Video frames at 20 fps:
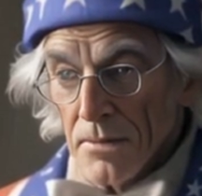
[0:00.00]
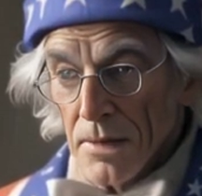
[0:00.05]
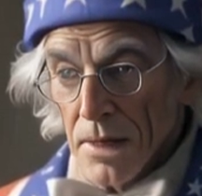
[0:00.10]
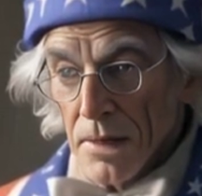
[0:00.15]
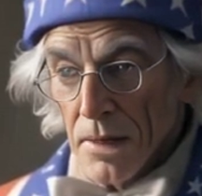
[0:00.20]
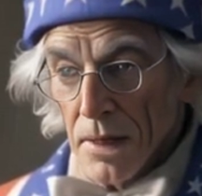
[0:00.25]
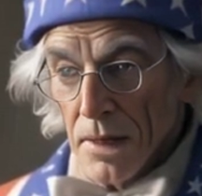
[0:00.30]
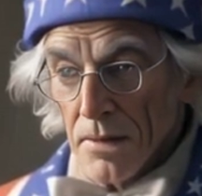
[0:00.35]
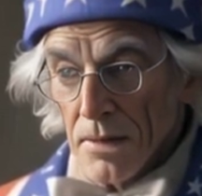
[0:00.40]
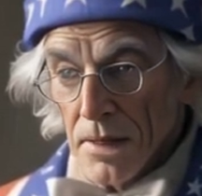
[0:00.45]

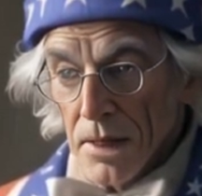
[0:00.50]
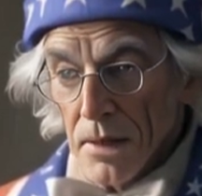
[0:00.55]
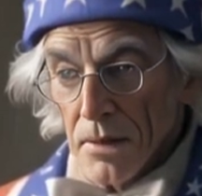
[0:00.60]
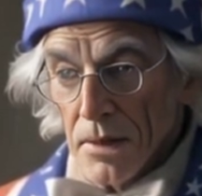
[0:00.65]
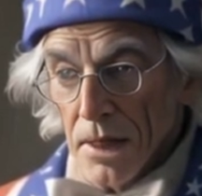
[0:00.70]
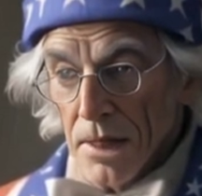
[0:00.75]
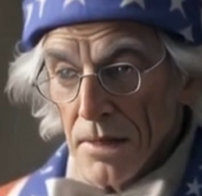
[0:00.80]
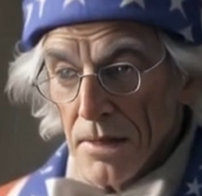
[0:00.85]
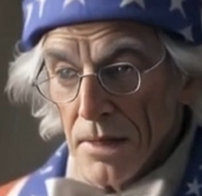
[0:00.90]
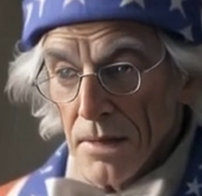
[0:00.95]
it also
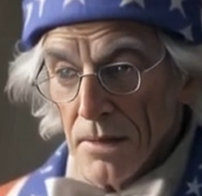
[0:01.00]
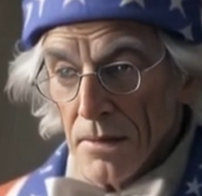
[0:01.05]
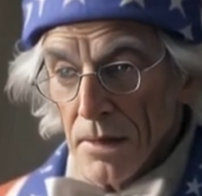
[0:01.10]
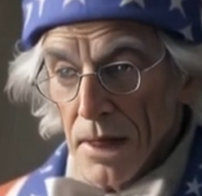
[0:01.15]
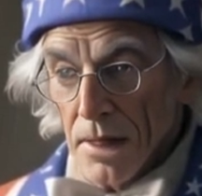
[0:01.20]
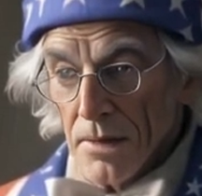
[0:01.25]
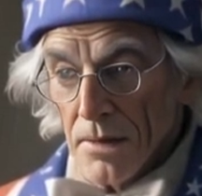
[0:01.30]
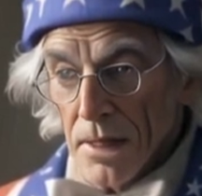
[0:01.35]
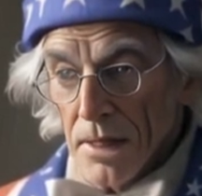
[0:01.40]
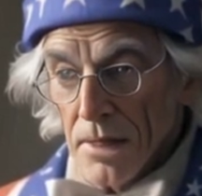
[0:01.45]
raises
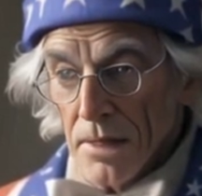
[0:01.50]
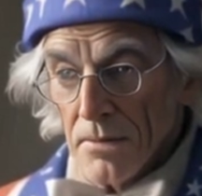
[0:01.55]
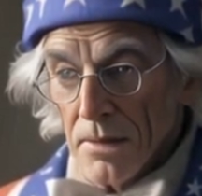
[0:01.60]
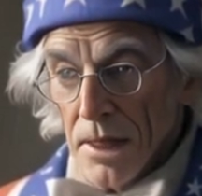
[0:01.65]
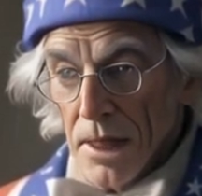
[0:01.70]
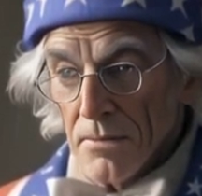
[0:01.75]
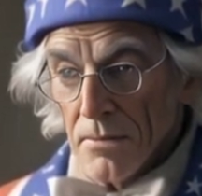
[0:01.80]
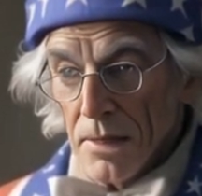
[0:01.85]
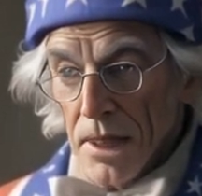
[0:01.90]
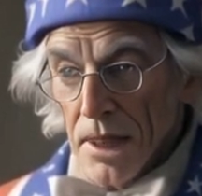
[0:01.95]
questions
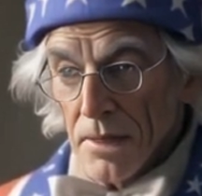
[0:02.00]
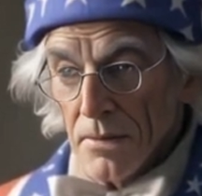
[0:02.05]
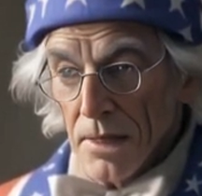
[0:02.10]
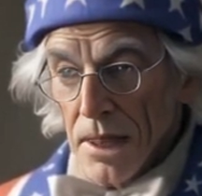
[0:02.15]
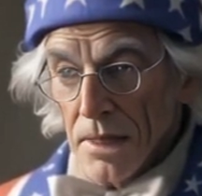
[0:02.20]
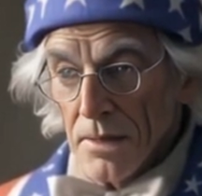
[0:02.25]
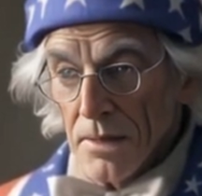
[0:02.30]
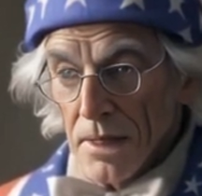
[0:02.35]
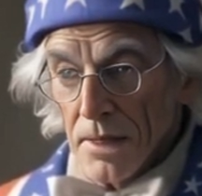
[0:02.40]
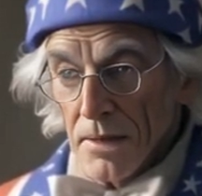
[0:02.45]
about the
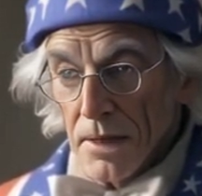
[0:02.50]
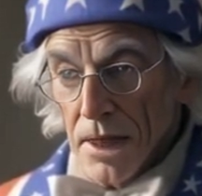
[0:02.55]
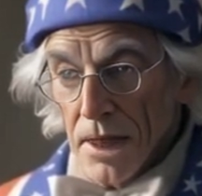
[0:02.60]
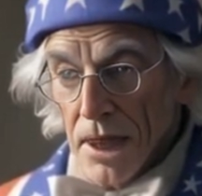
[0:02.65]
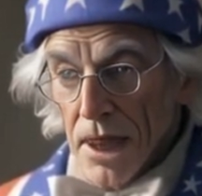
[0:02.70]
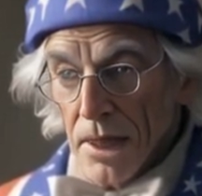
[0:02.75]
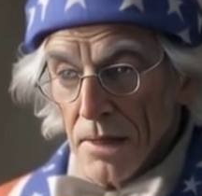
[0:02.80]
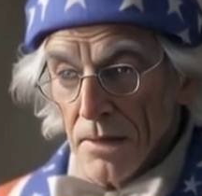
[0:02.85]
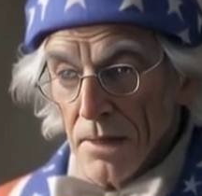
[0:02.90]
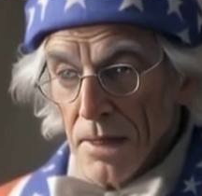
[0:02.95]
ethics,
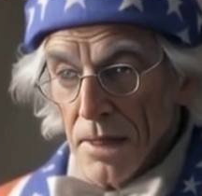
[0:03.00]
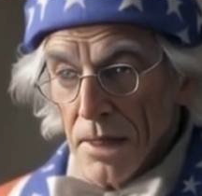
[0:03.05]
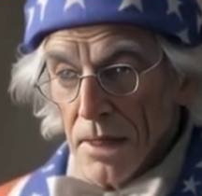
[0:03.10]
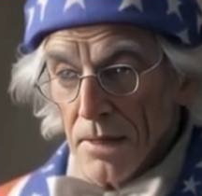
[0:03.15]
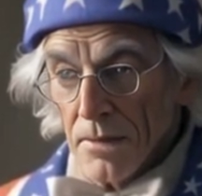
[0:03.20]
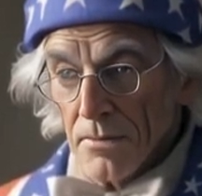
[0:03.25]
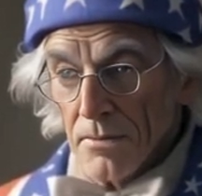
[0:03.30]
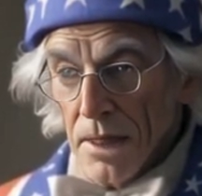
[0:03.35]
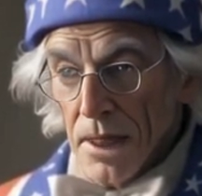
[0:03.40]
legality,